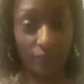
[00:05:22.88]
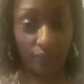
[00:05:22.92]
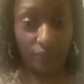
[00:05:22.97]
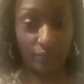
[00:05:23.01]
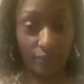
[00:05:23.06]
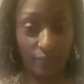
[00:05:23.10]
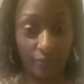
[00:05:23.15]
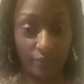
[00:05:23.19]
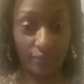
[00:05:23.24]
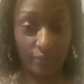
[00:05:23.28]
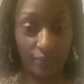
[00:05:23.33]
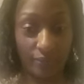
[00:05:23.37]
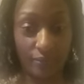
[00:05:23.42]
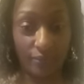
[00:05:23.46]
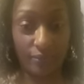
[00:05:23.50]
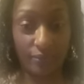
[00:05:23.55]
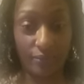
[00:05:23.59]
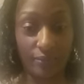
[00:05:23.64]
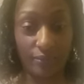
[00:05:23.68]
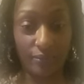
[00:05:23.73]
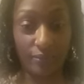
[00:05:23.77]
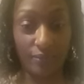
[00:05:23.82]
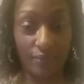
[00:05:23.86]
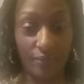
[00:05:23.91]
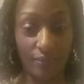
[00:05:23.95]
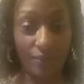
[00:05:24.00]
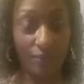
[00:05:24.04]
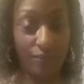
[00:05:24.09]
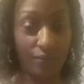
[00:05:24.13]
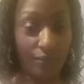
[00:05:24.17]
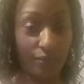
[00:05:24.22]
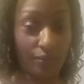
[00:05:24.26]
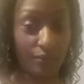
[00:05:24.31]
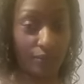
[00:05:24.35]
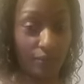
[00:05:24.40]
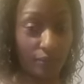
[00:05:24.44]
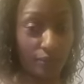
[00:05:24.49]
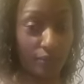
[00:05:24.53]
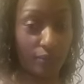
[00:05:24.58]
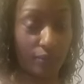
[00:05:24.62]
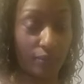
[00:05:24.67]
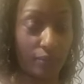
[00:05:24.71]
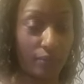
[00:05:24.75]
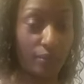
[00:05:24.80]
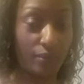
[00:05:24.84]

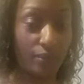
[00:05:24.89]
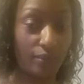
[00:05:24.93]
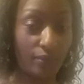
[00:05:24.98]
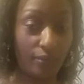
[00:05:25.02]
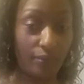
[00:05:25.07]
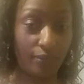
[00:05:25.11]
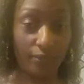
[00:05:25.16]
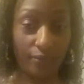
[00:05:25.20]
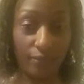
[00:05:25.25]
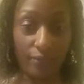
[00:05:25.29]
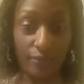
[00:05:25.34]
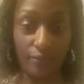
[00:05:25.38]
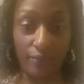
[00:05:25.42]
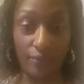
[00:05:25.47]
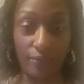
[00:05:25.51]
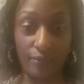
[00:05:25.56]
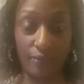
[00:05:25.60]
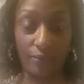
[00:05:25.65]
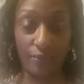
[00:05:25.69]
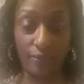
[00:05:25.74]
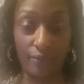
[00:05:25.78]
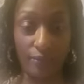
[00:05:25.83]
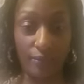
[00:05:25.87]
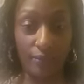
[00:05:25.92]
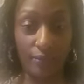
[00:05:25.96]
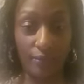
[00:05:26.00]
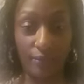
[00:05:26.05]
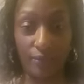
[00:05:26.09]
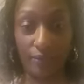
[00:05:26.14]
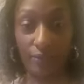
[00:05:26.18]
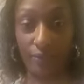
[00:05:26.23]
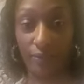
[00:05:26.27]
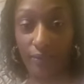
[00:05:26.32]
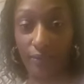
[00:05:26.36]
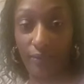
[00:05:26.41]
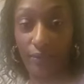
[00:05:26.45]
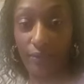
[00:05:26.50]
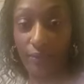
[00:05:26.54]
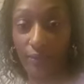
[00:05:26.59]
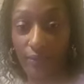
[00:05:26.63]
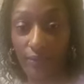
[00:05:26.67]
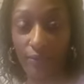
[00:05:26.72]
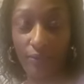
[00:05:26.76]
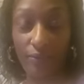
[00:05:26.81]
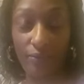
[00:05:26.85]

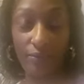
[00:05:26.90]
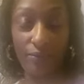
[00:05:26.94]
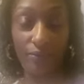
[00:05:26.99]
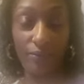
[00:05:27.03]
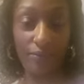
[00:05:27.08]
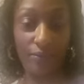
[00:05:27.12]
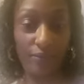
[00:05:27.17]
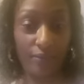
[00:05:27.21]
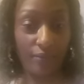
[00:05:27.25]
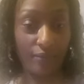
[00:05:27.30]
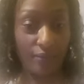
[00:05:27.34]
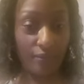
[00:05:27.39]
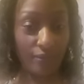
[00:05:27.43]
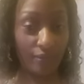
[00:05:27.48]
No one is speaking in this clip.